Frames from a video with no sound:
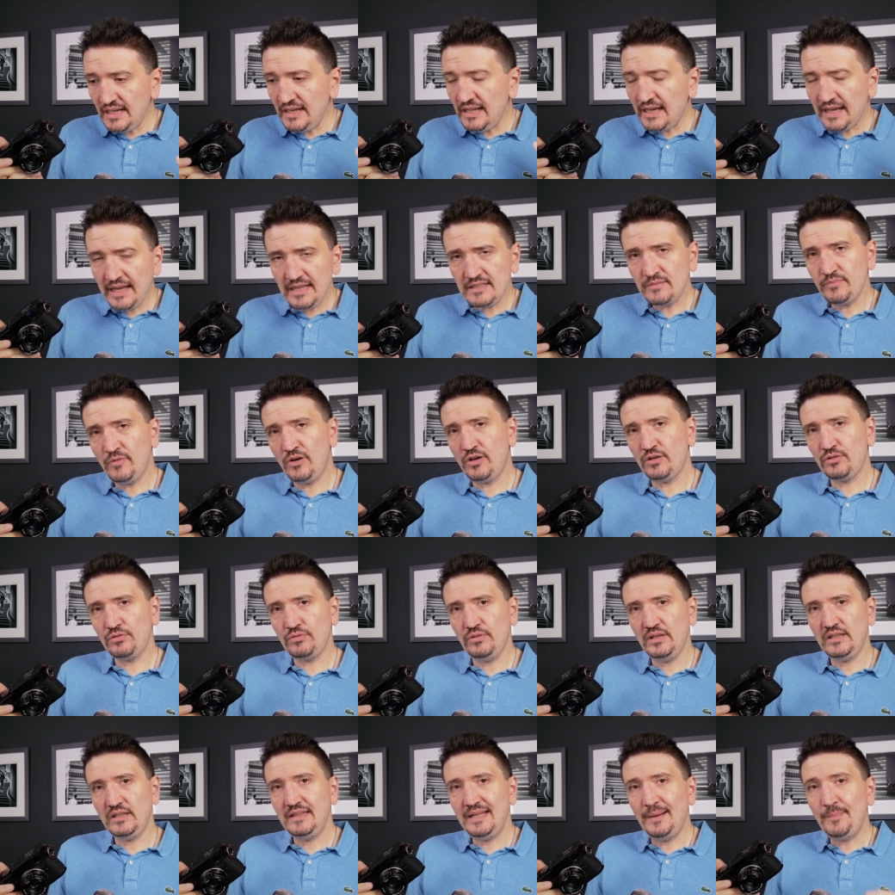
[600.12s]
really has more
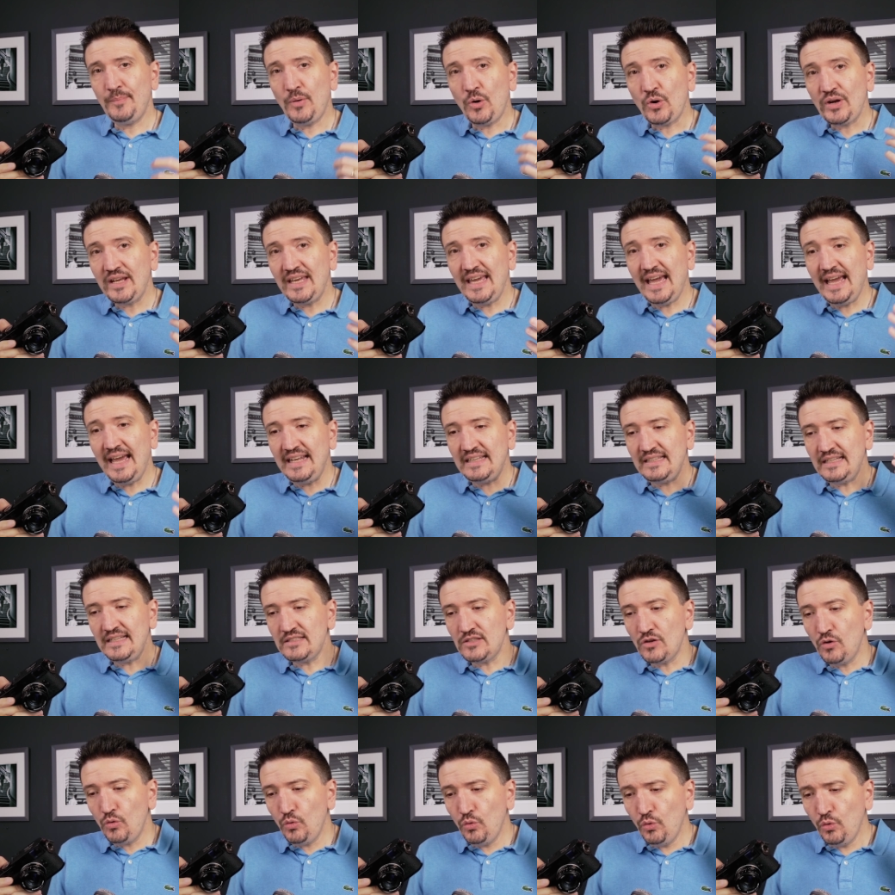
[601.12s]
to it. The bokeh, it
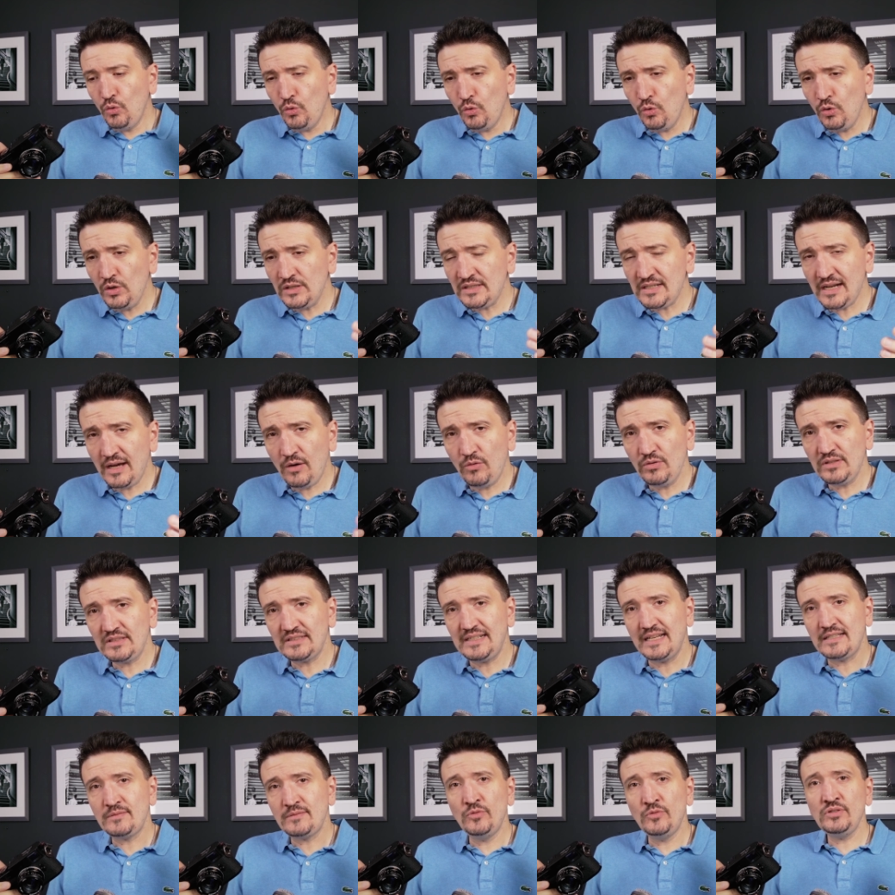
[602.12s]
is
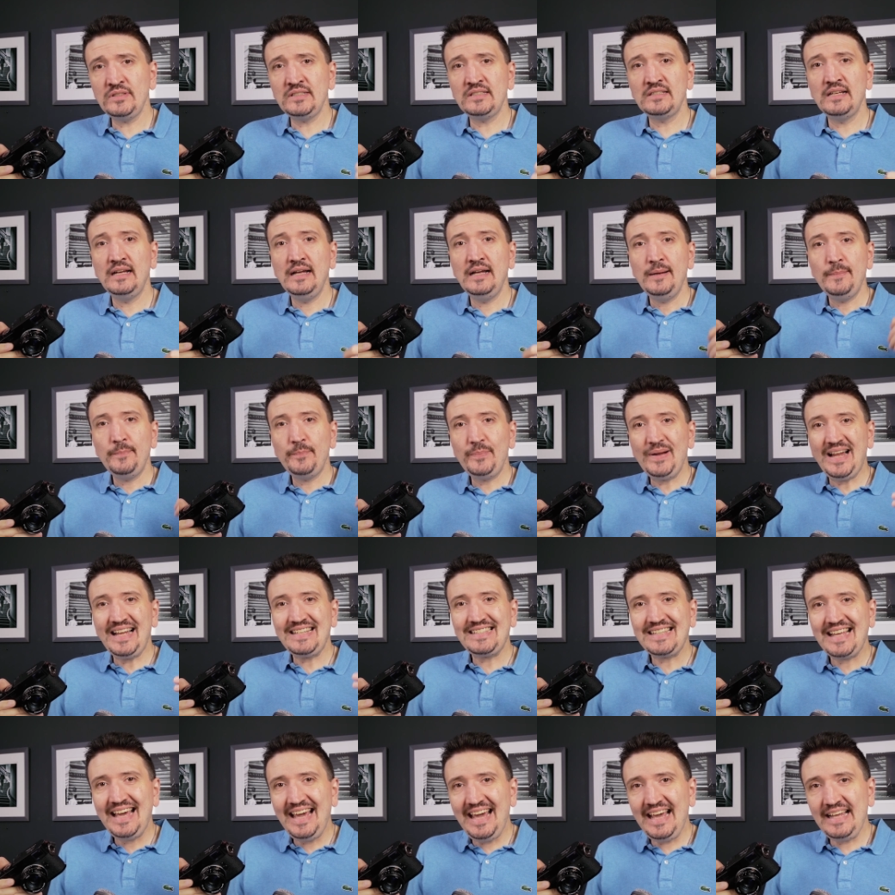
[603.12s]
ultra smooth,
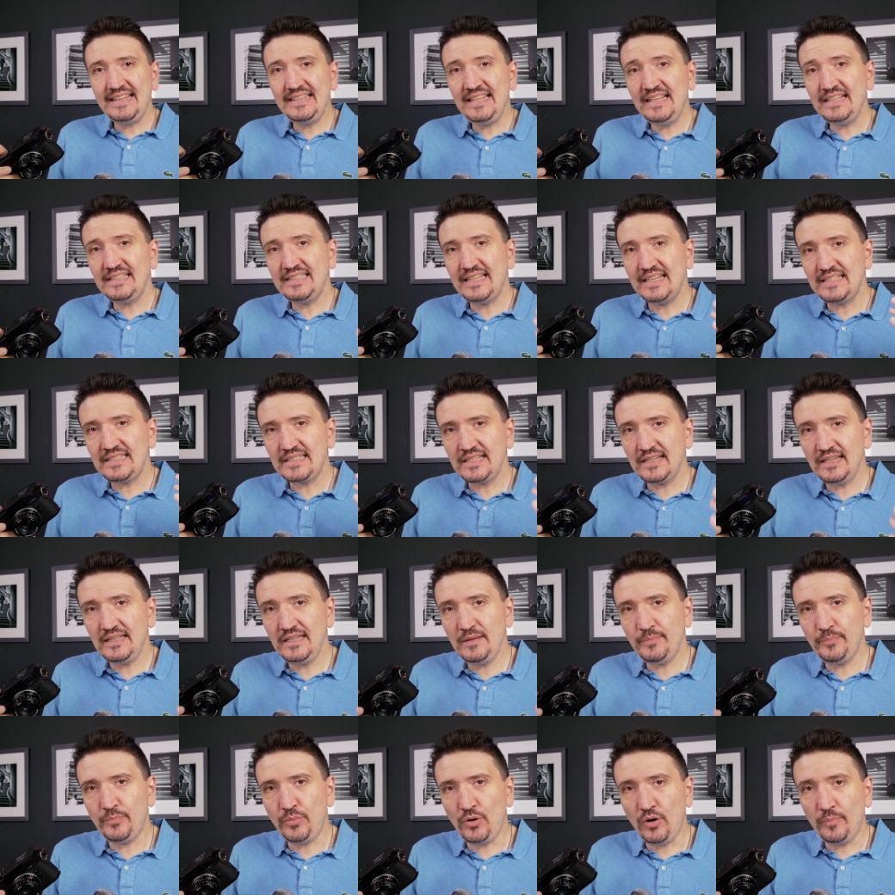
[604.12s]
plus adding the
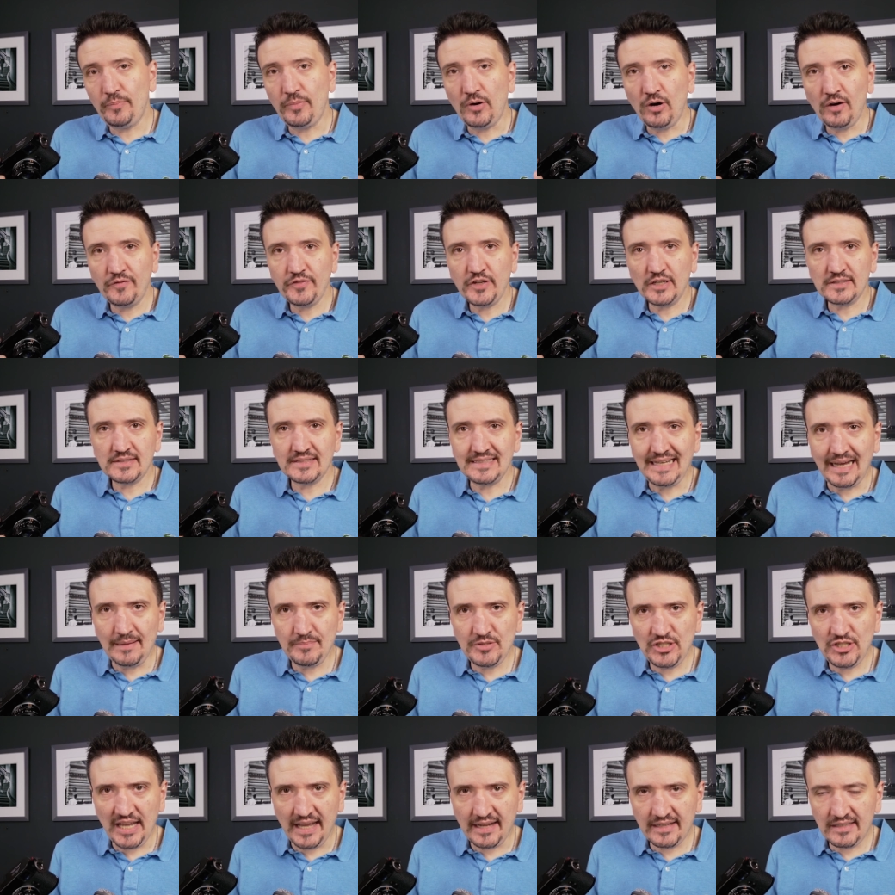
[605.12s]
3D pop of your
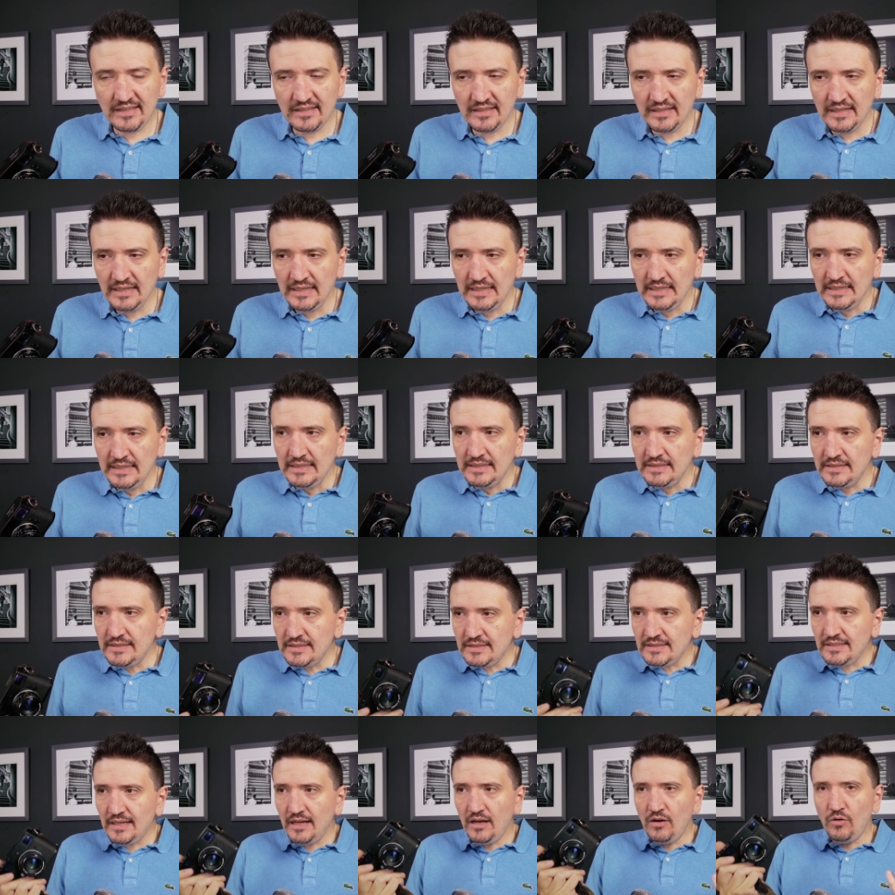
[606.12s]
subject.
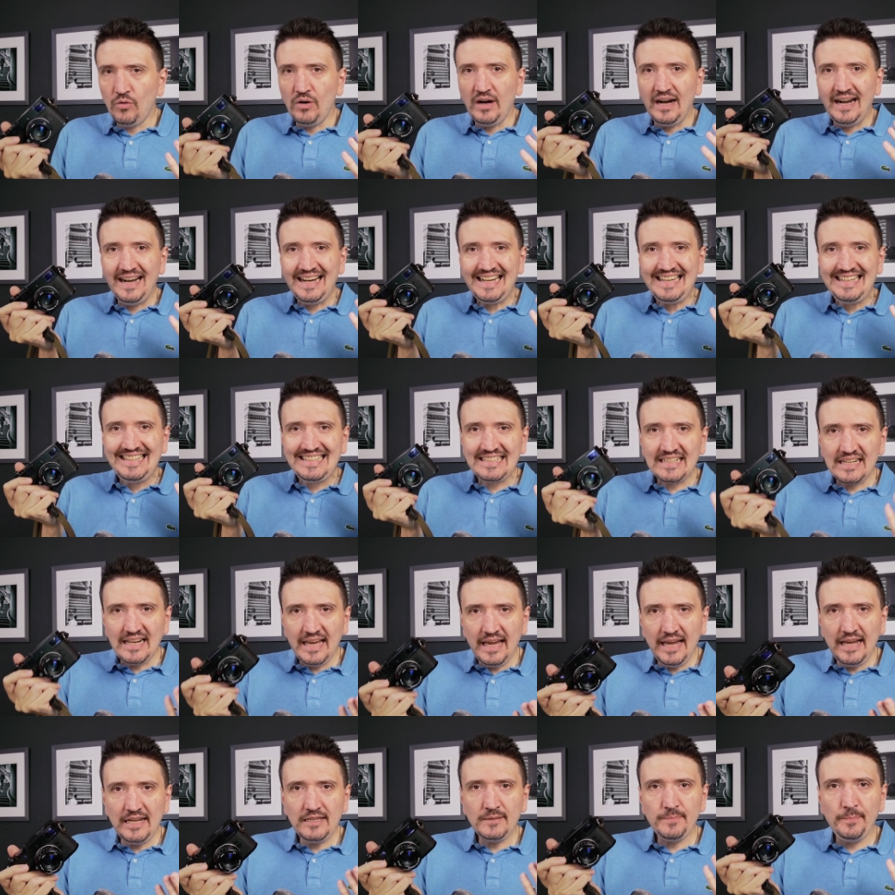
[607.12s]
So a
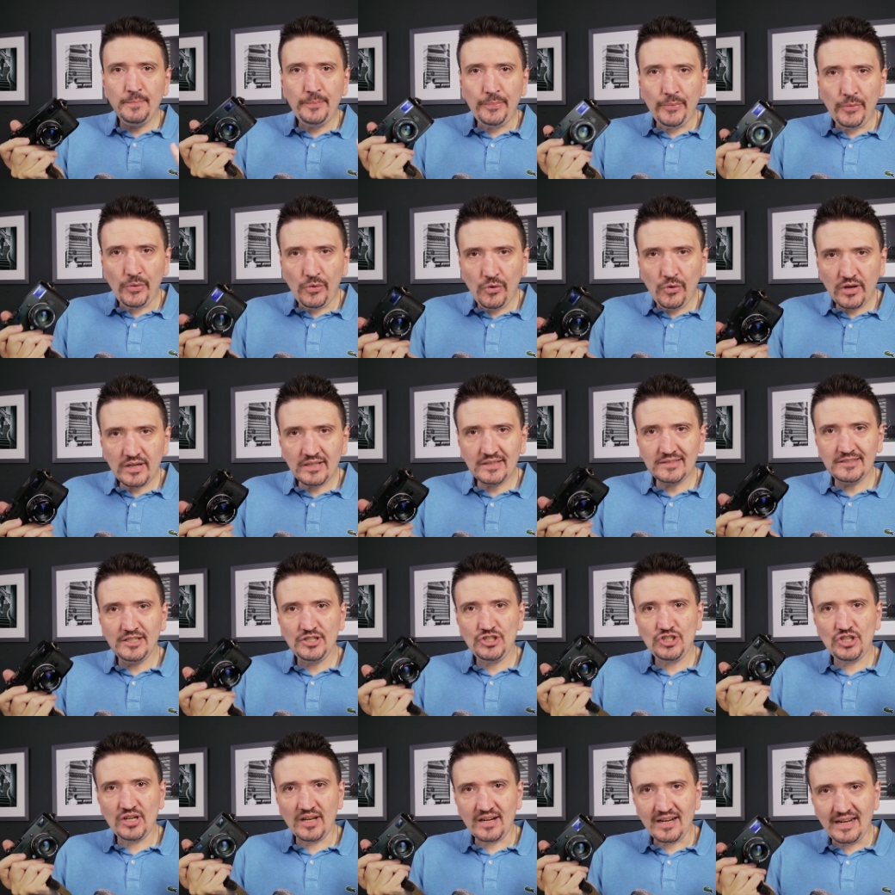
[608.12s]
great
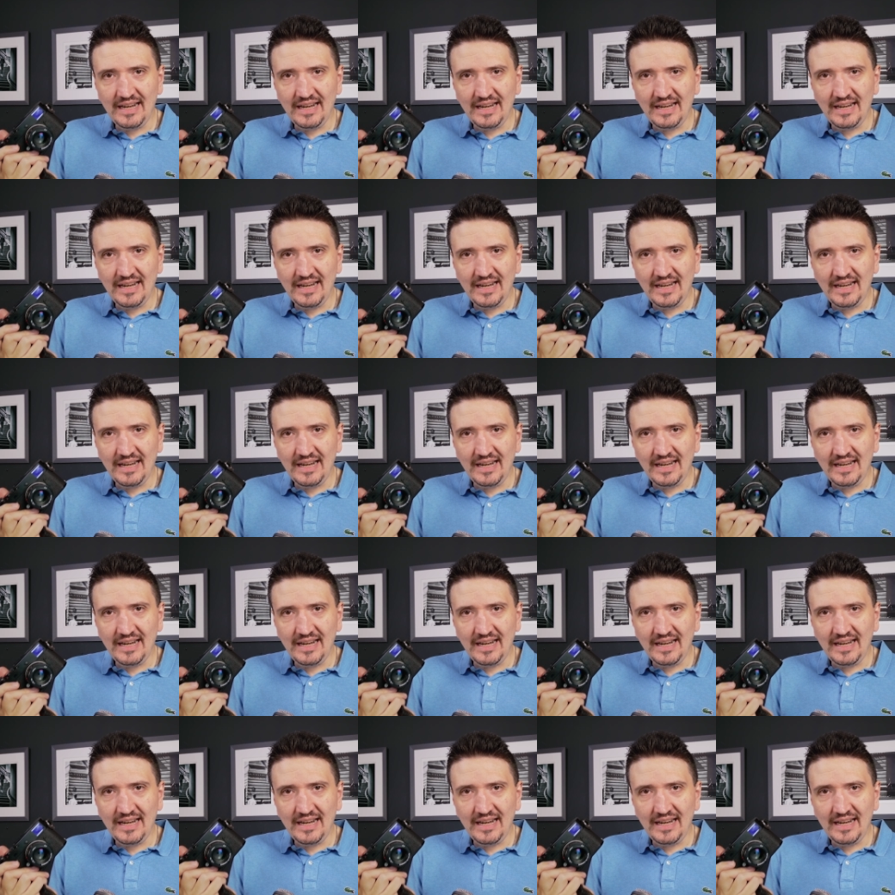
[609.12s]
portraiture